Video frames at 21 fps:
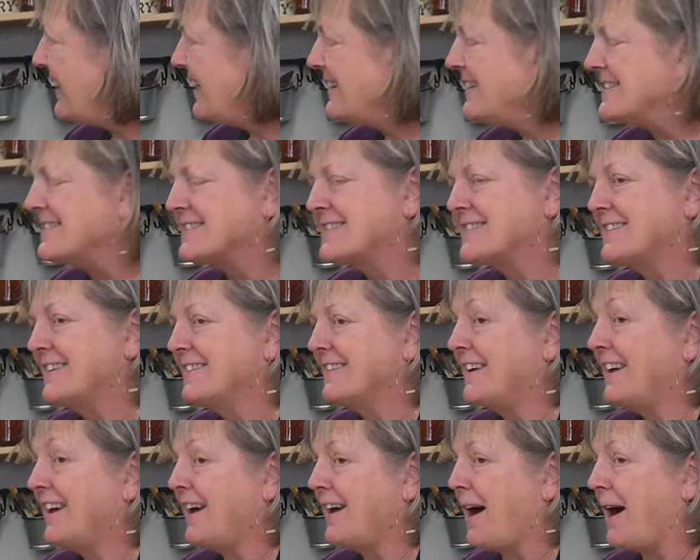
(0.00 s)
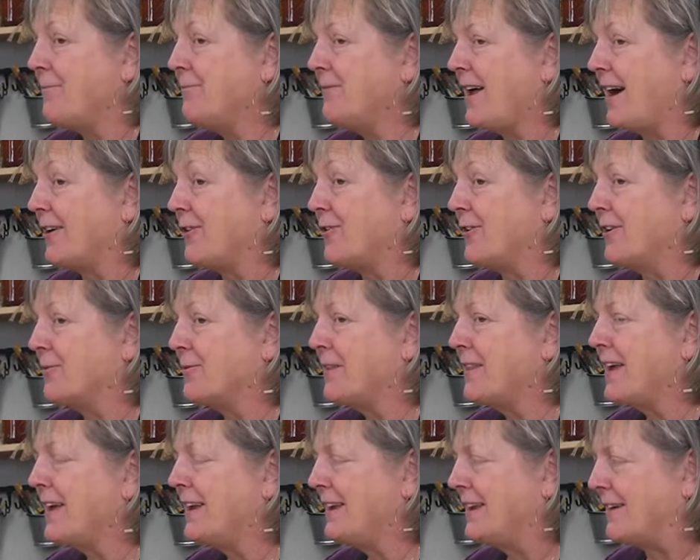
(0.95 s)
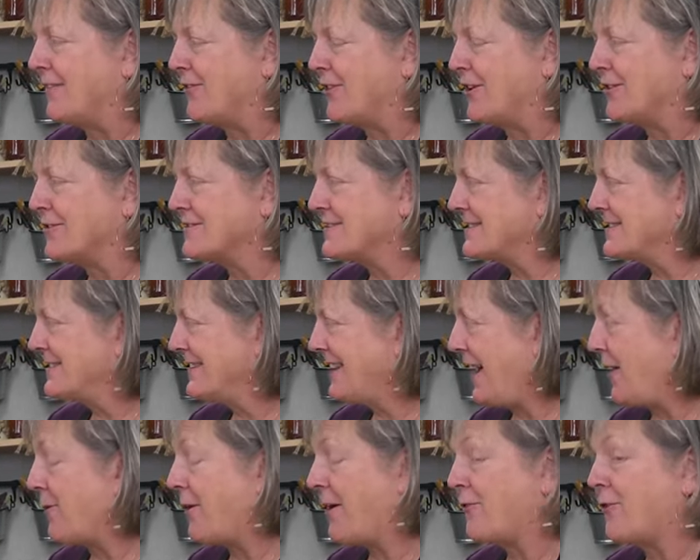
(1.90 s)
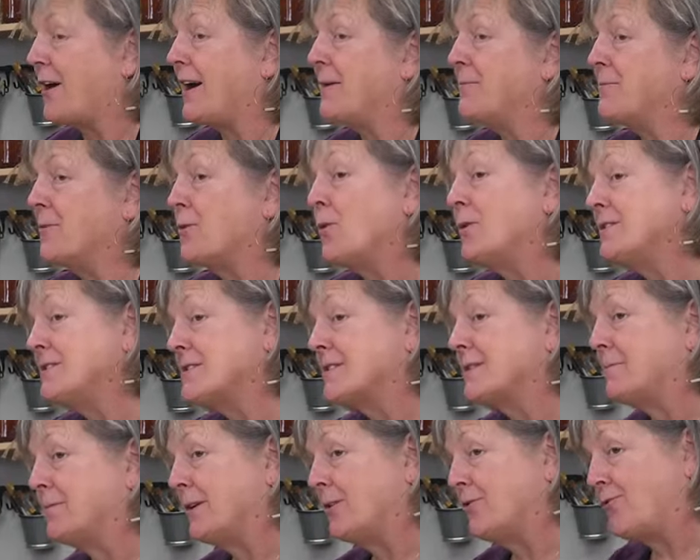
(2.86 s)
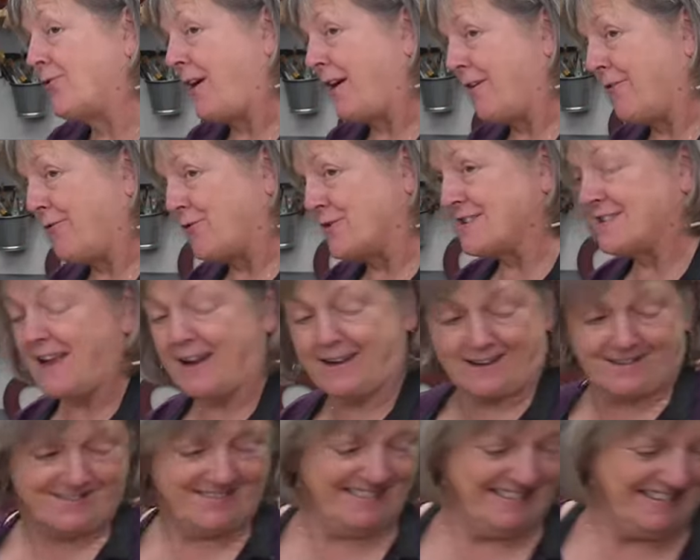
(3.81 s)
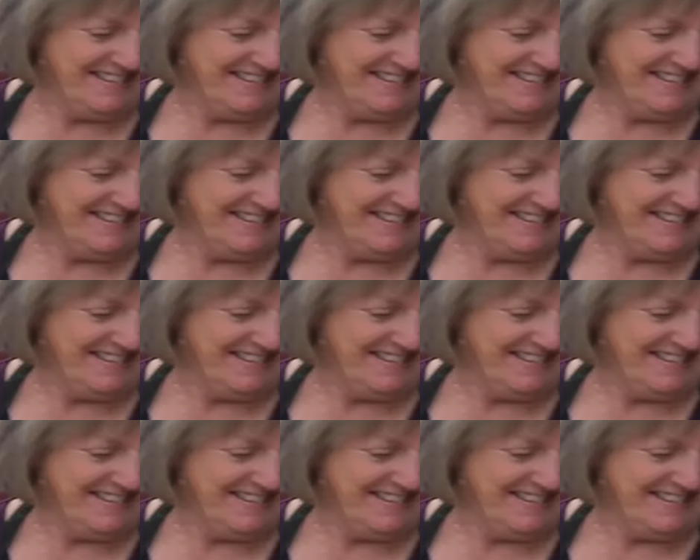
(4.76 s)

Nice. Okay. I'm not going with any of those. However, I'm going to the blow dryer for a second.